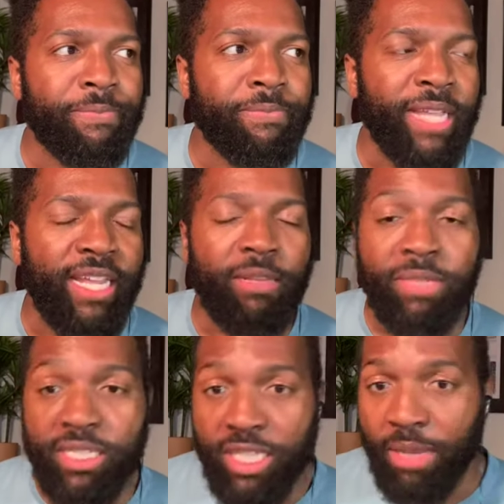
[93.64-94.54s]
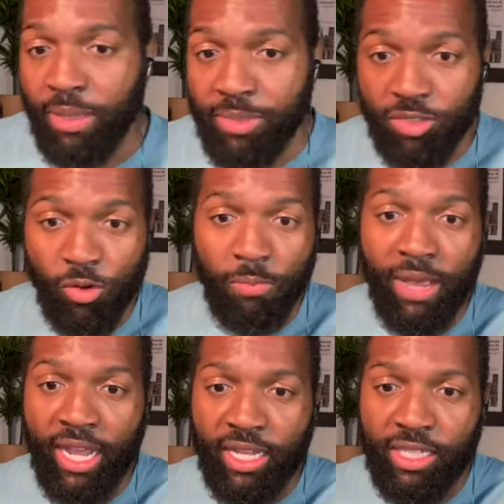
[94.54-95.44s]
In the meantime, let me scroll
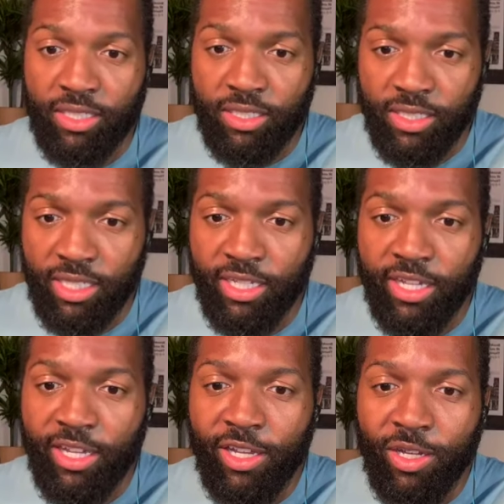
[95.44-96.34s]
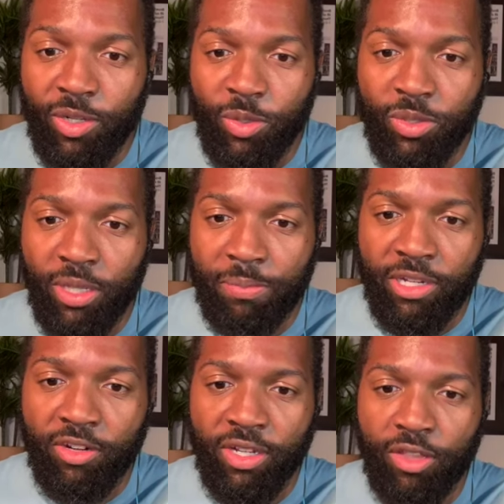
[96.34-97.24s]
back and see who's up here
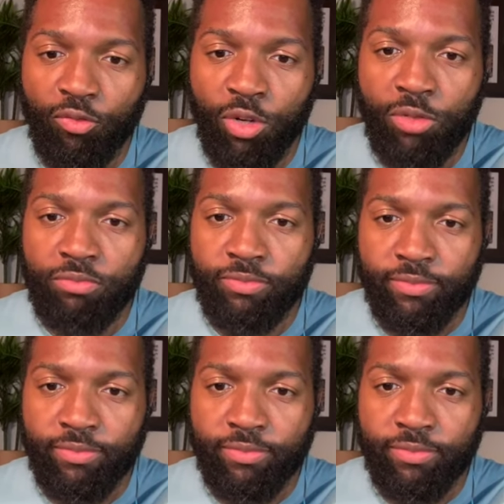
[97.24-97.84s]
in the room.